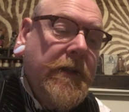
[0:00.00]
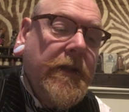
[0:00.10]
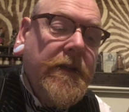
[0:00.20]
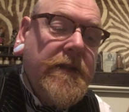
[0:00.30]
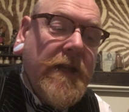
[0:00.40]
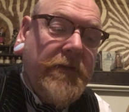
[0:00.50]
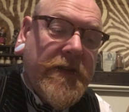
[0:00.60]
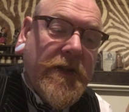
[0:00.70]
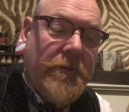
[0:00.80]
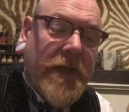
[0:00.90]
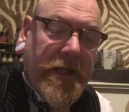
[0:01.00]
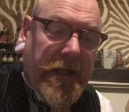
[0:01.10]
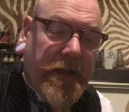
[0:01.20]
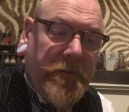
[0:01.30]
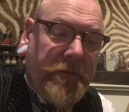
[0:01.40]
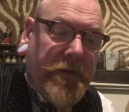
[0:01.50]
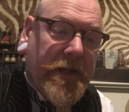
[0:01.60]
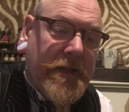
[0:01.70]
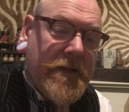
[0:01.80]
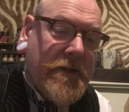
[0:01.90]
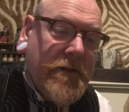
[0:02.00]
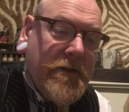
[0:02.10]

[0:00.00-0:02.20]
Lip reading: She never stopped nagging at me for this,